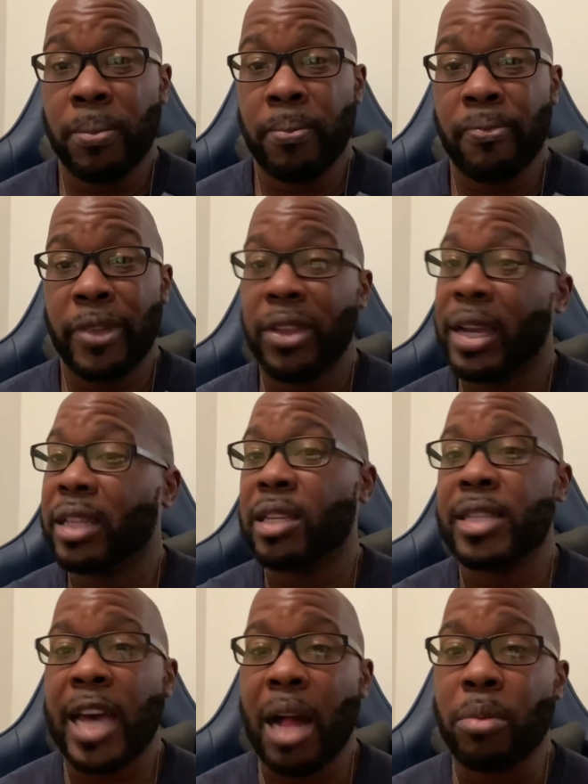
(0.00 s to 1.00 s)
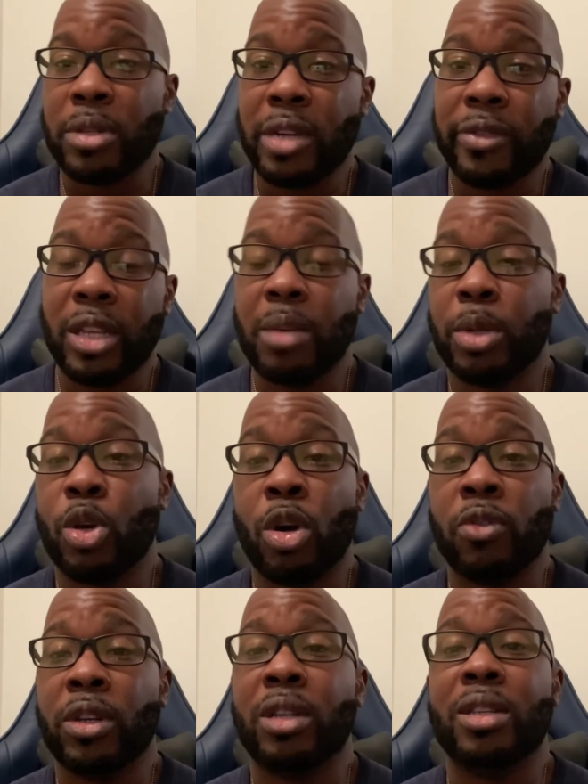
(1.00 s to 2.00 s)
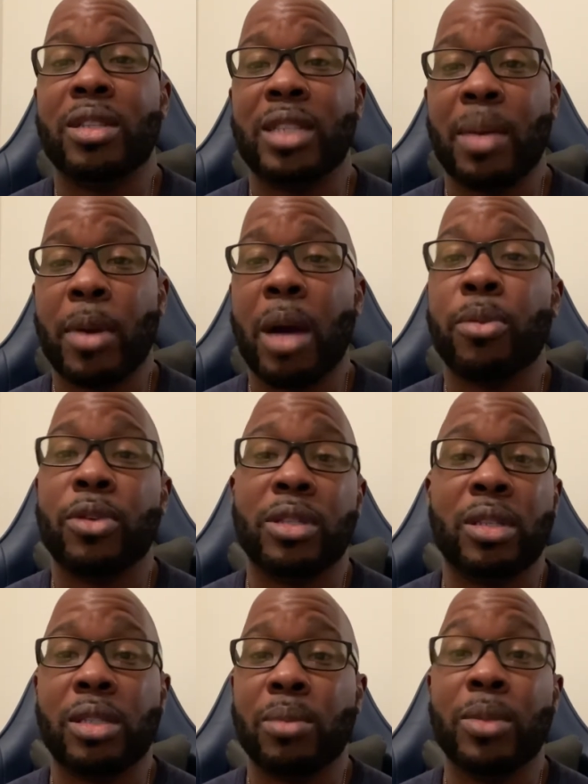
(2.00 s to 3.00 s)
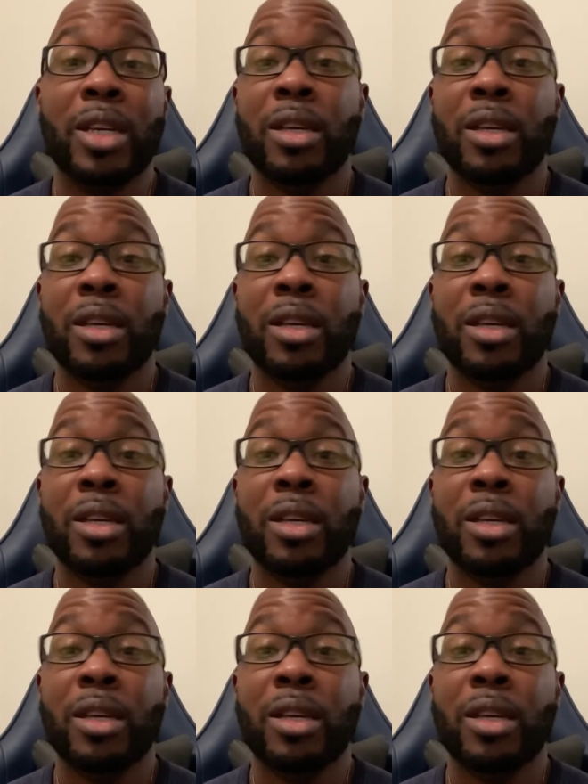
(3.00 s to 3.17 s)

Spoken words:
And they got the tablets and everything, but they all run on the same operating system.